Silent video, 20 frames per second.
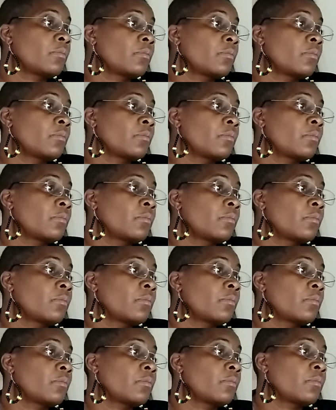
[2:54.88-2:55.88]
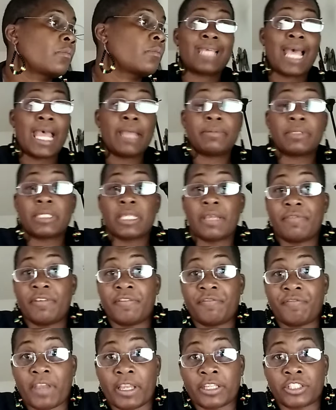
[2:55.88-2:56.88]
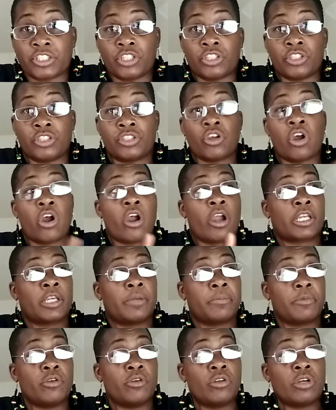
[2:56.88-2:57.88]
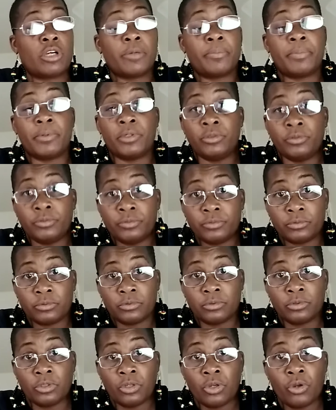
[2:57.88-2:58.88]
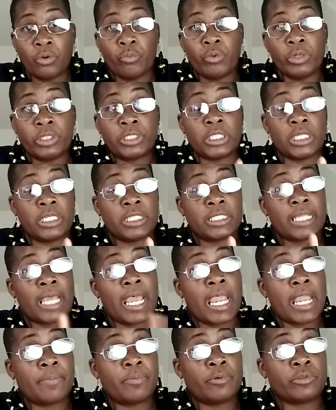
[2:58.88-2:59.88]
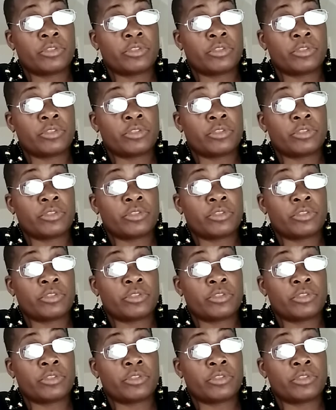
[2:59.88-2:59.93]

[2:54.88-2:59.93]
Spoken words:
The types of infections are communicable, which is able to spread from